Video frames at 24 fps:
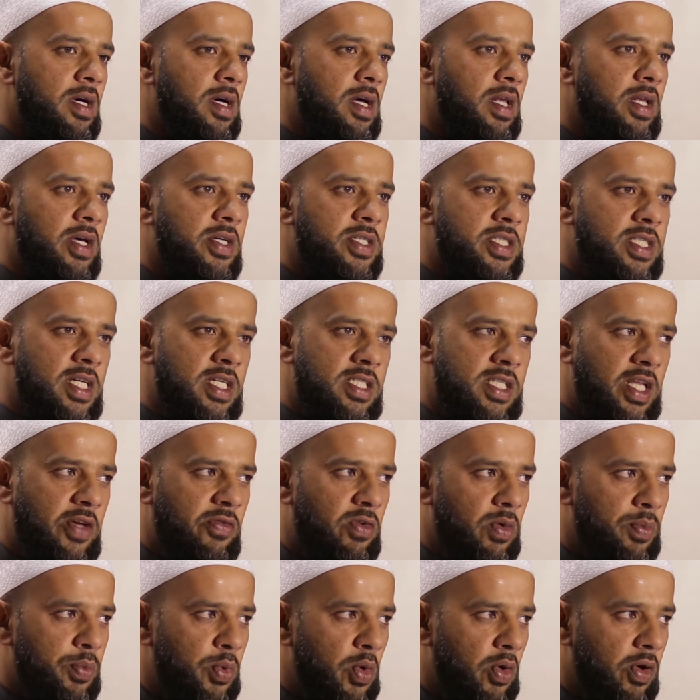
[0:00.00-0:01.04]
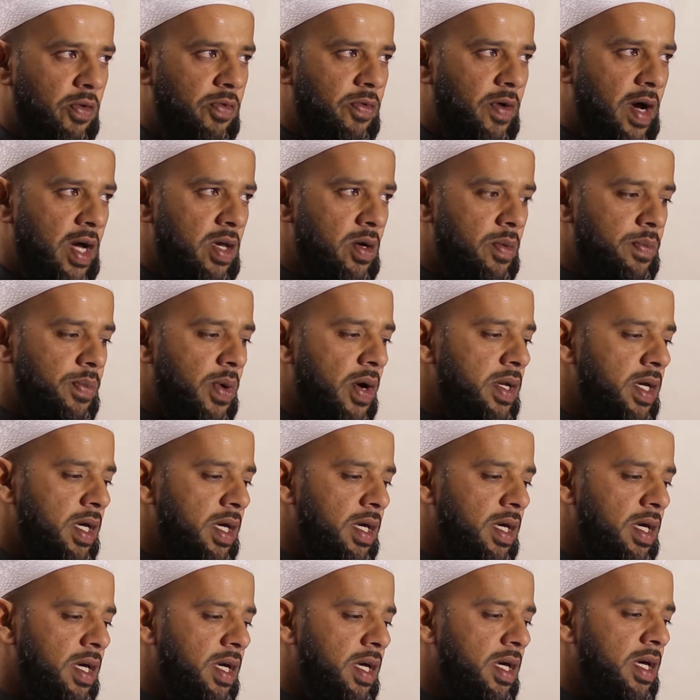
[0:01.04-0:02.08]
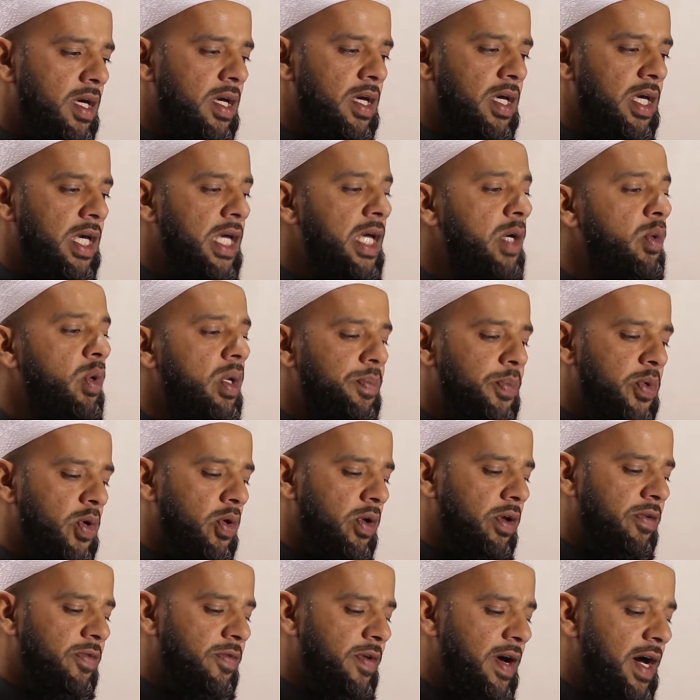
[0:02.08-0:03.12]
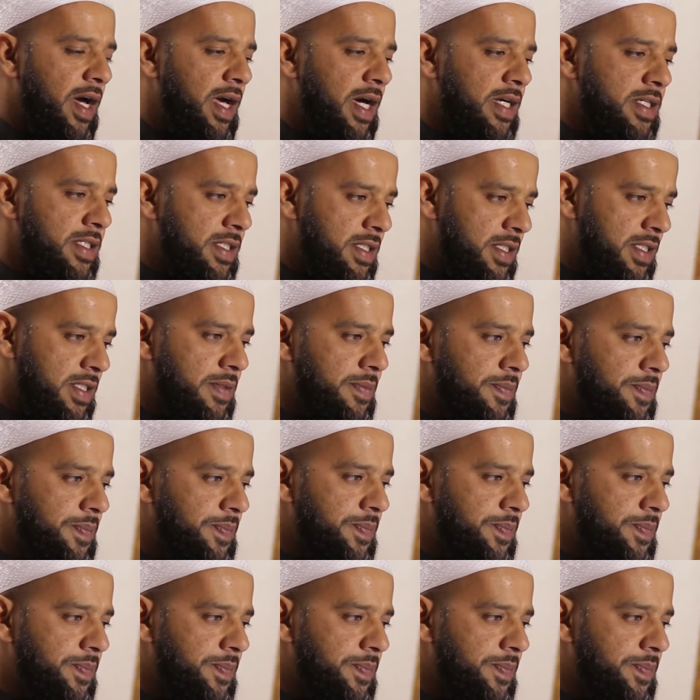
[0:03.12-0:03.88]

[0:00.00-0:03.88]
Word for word: Allah says that if you purify your body, He will purify us.